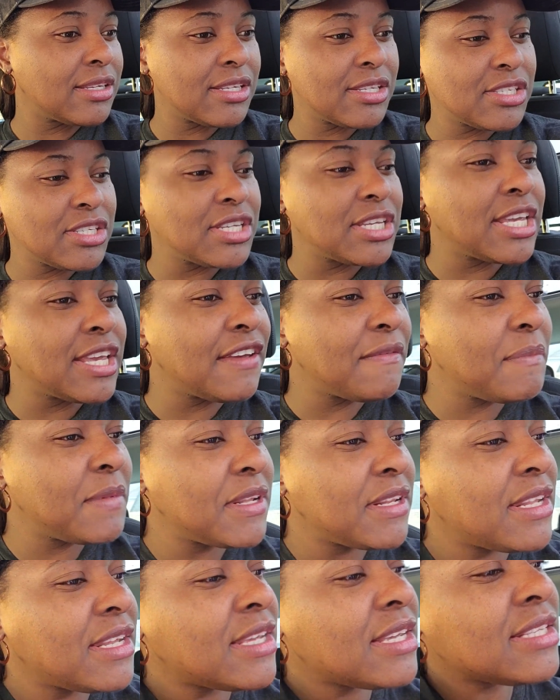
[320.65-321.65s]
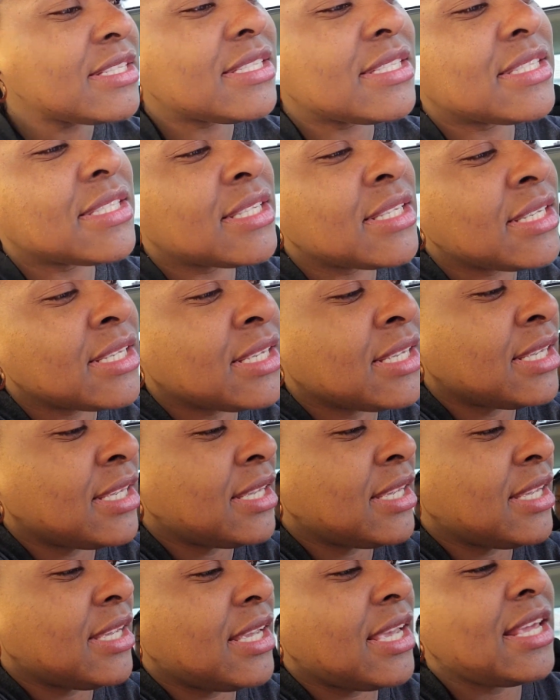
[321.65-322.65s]
she gave me this,
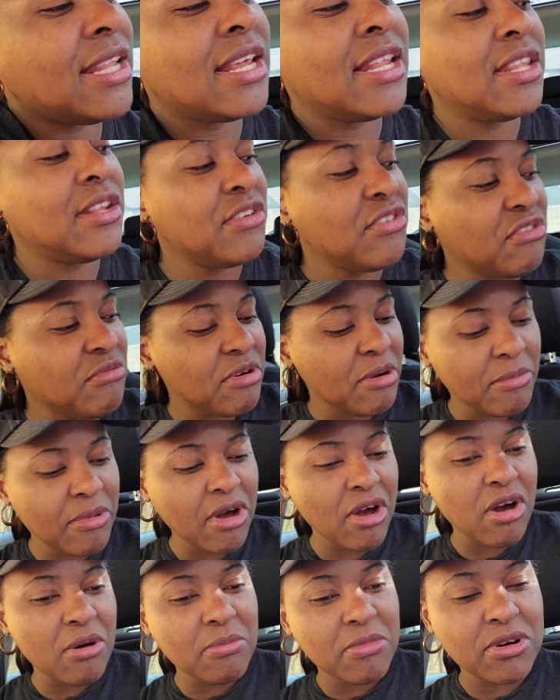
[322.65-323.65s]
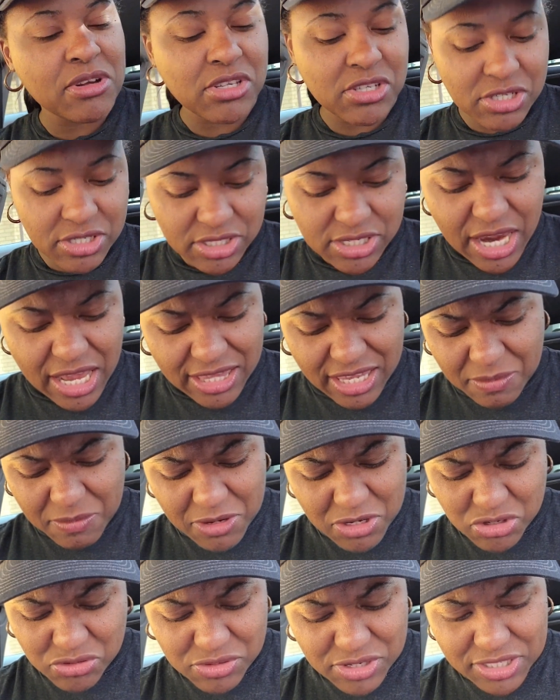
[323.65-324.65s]
and I didn't remember how much. She had to
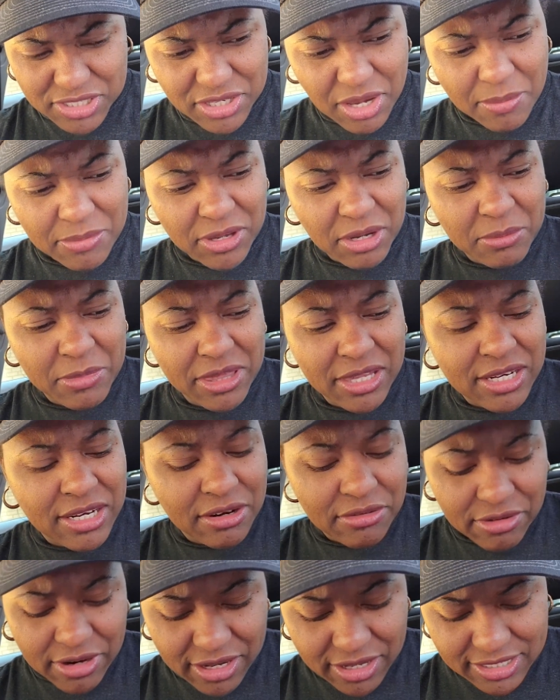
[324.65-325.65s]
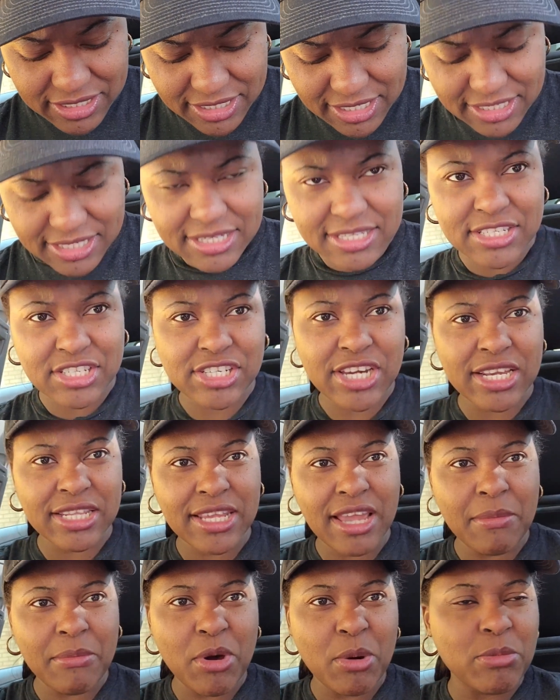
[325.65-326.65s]
me $3 something, but then I realized I didn't check
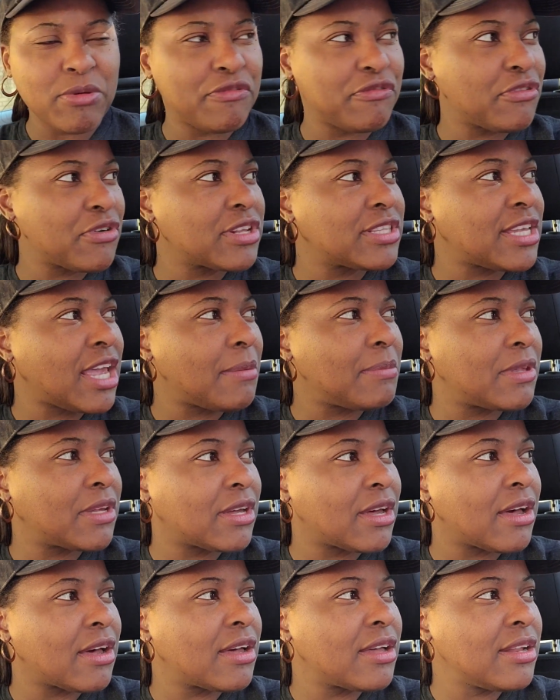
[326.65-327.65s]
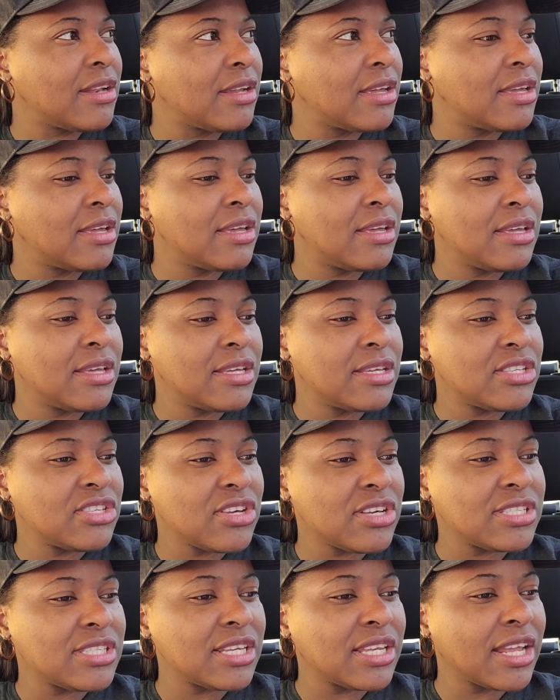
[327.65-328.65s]
the amount before I tapped the card.
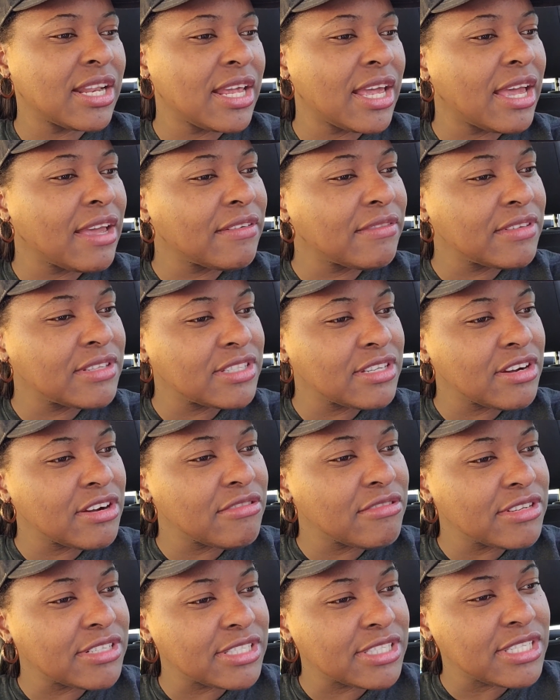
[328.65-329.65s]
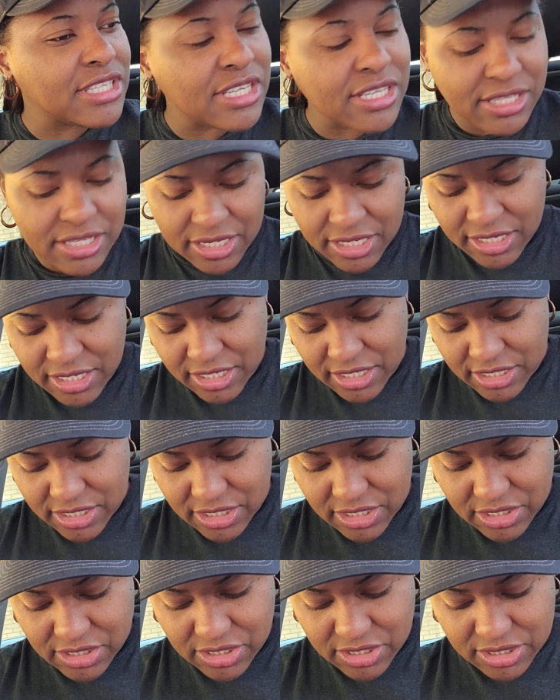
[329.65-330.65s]
So I said, can I have, is there a receipt?
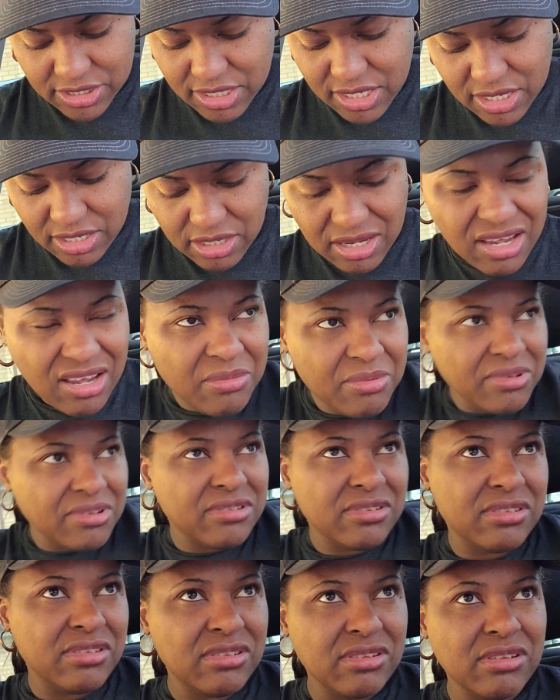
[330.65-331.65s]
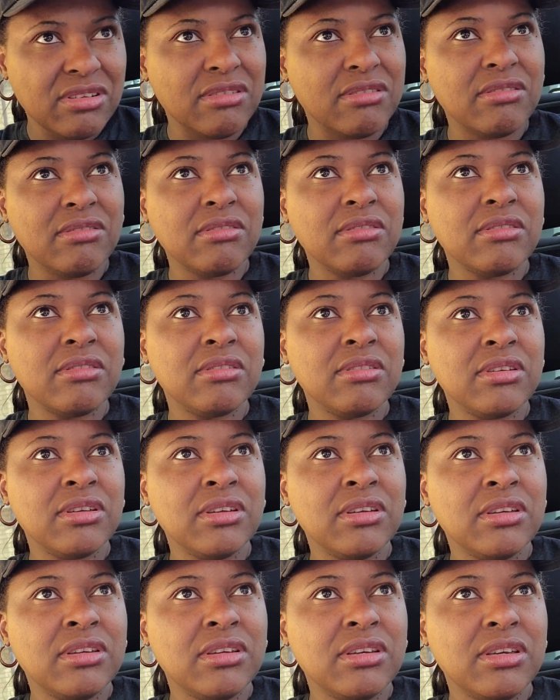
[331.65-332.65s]
She said, yeah, but you know,
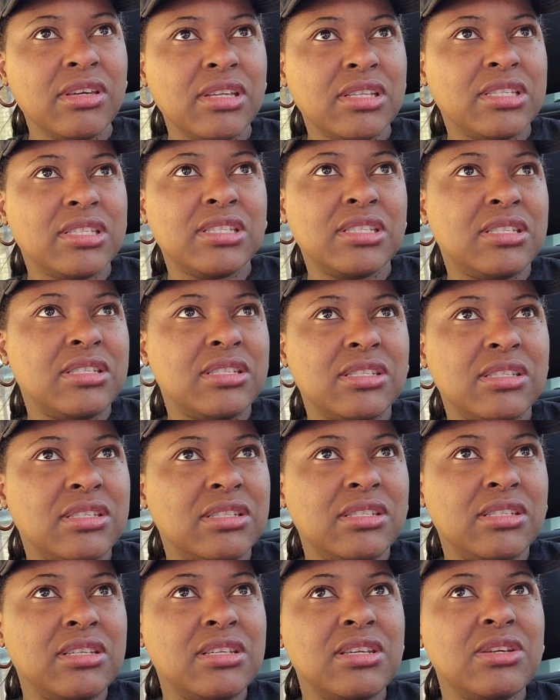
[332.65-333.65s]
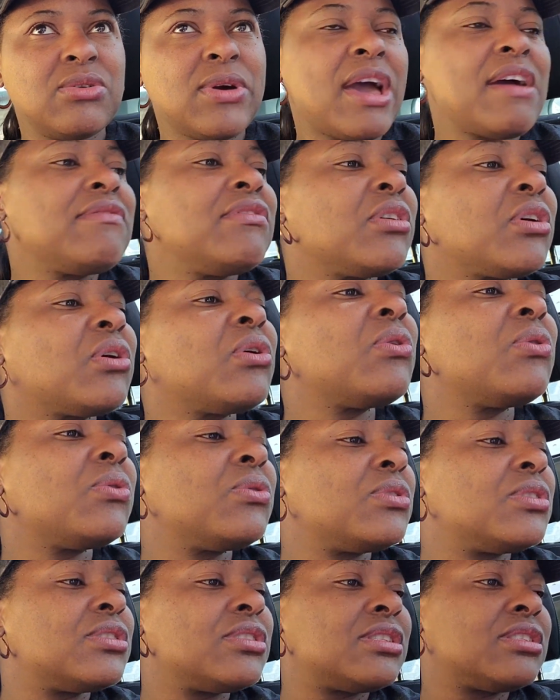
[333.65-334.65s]
it's, you have the
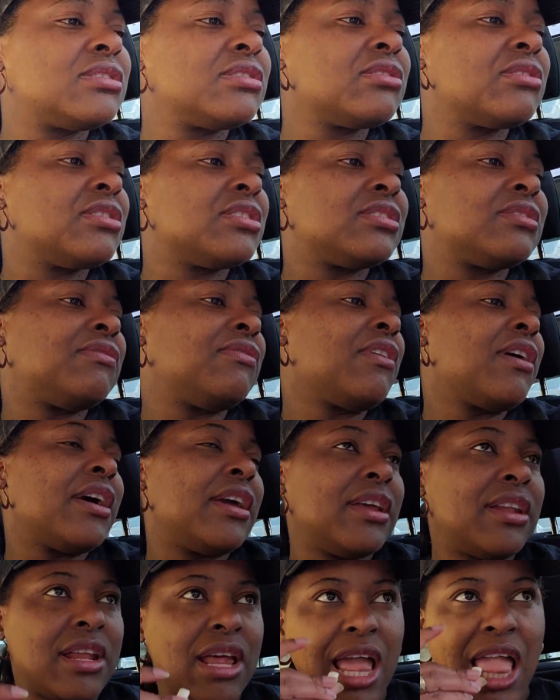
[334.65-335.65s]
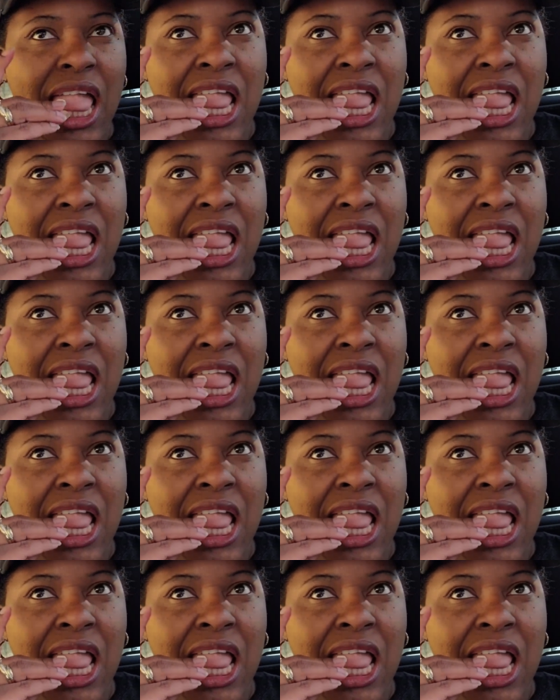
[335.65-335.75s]
code, it's, so it's fine.